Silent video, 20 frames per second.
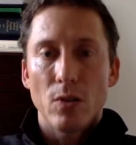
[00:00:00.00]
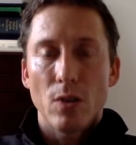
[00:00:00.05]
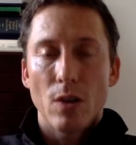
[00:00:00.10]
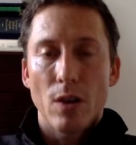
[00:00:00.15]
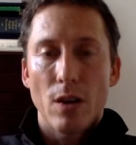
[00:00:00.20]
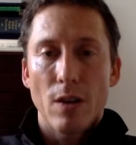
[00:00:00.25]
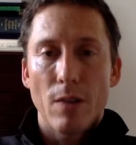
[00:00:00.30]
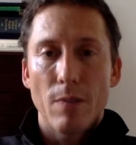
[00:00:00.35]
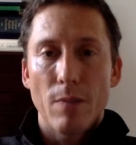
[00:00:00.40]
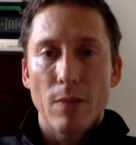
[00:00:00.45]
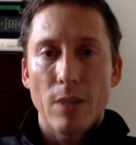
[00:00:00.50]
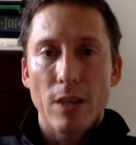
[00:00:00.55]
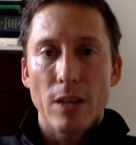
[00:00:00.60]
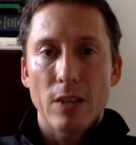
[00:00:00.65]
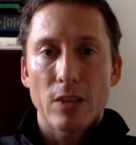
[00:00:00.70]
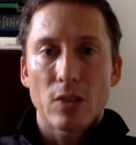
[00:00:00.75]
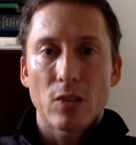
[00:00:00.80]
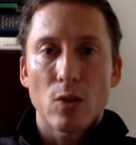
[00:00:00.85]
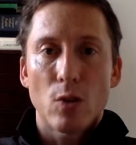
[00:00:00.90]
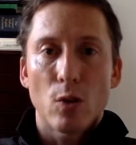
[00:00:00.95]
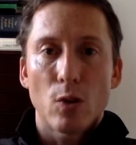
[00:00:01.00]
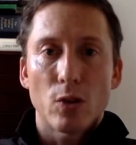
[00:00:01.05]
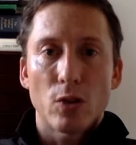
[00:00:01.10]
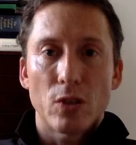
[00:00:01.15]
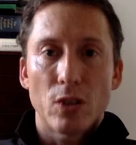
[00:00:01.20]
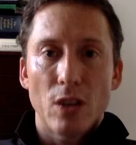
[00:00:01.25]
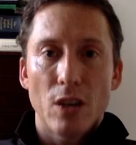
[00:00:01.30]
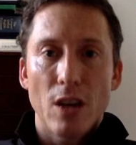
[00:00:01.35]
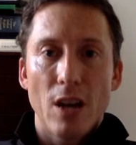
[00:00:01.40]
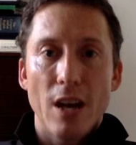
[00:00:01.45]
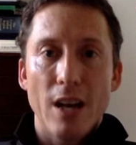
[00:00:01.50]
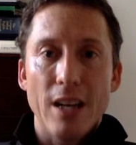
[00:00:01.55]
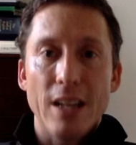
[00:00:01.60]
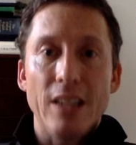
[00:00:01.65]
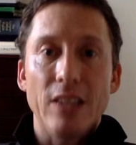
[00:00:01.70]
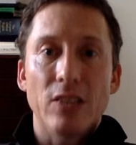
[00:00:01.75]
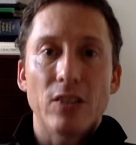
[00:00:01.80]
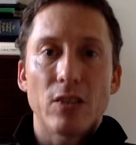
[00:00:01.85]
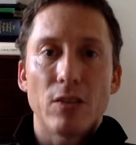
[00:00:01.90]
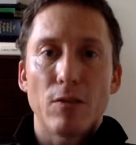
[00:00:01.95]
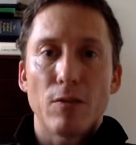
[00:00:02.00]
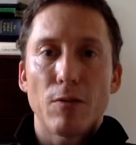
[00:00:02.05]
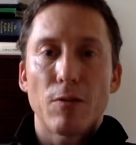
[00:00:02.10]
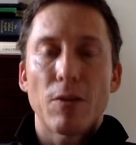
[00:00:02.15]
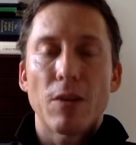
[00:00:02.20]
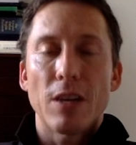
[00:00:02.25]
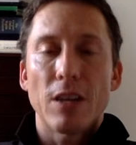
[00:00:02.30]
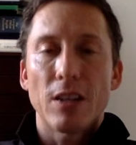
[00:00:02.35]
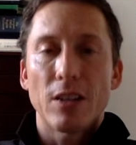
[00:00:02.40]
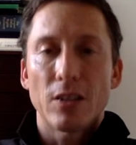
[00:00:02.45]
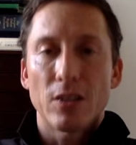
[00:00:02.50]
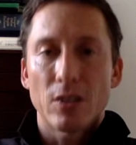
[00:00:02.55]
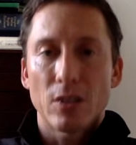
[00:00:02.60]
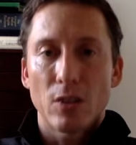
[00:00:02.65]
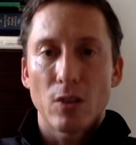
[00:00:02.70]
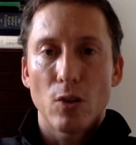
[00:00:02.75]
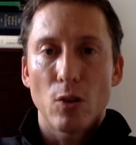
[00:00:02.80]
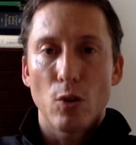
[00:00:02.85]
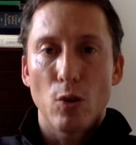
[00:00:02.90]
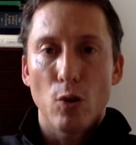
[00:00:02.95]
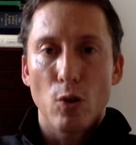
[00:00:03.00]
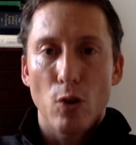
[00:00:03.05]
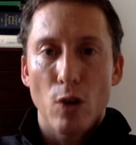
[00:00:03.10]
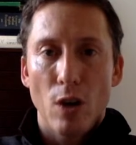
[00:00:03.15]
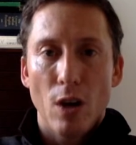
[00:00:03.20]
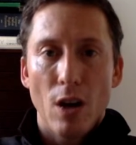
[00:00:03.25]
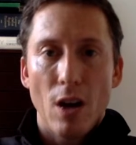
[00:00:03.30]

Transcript: um, it's not a, uh, an instant fix or